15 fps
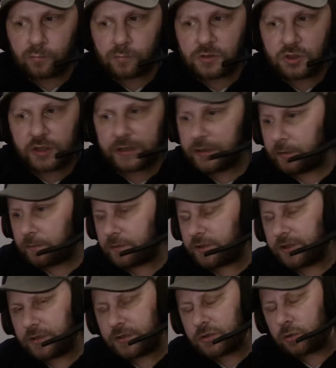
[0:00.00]

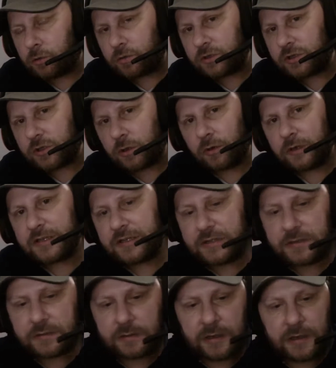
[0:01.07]
She sought
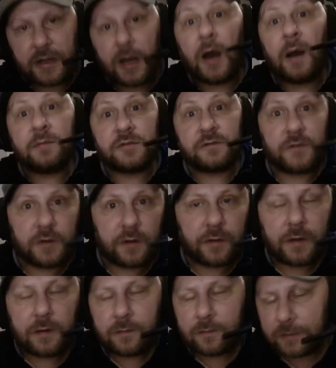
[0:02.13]
solace in the arms of another.